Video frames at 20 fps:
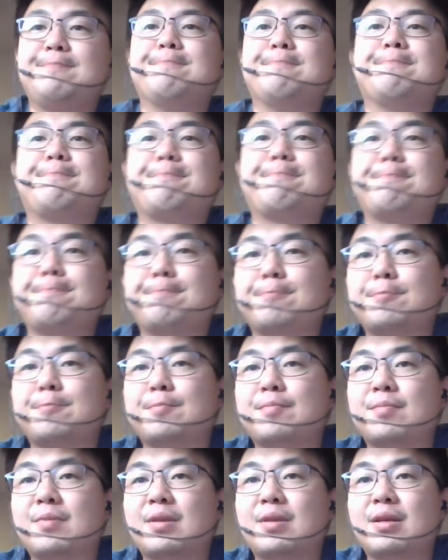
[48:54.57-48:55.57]

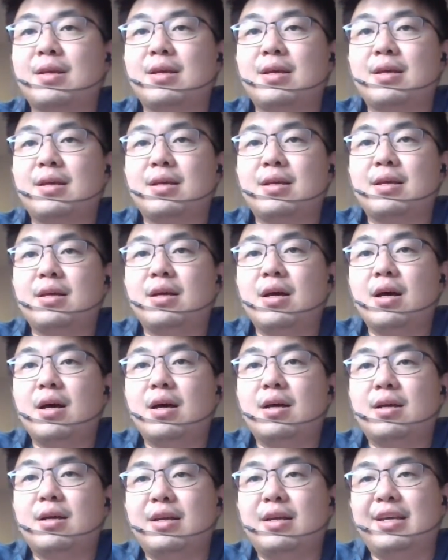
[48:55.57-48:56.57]
solid.
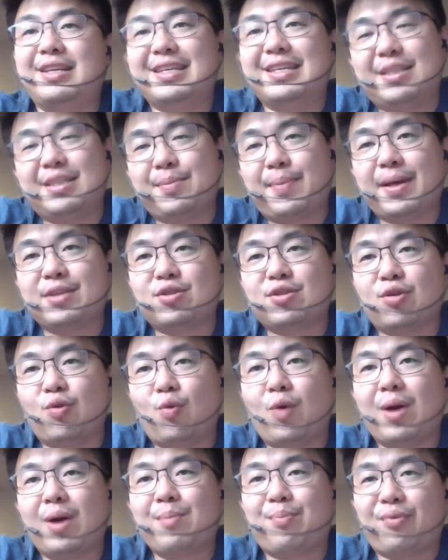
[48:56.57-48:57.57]
It just depends
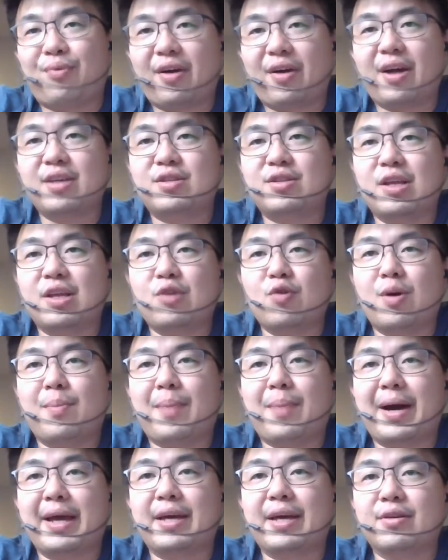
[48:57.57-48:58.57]
on what price that you are
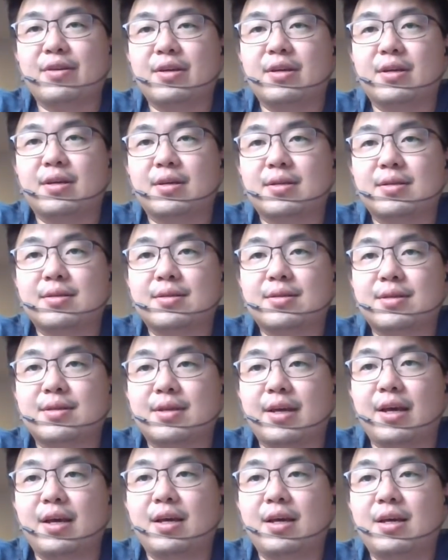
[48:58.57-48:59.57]
buying only.
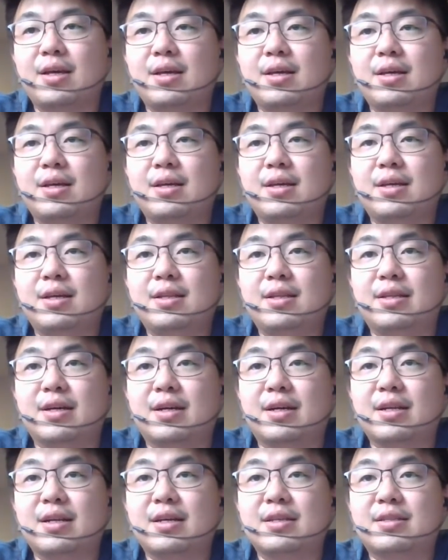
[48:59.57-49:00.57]
Okay.
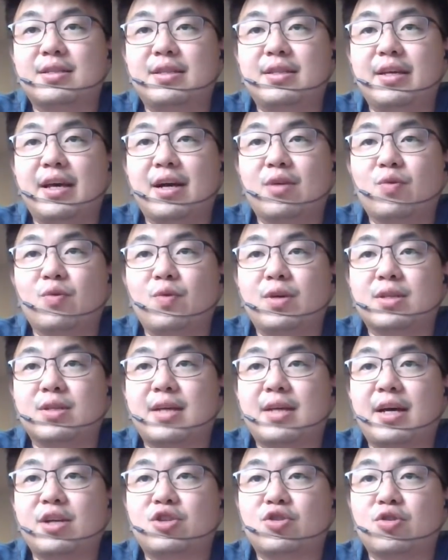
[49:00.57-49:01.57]
Douglas, the Elvis.
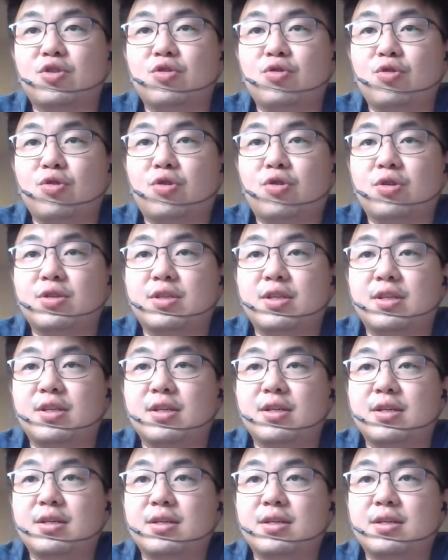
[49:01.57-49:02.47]
Hi Sean, did you consider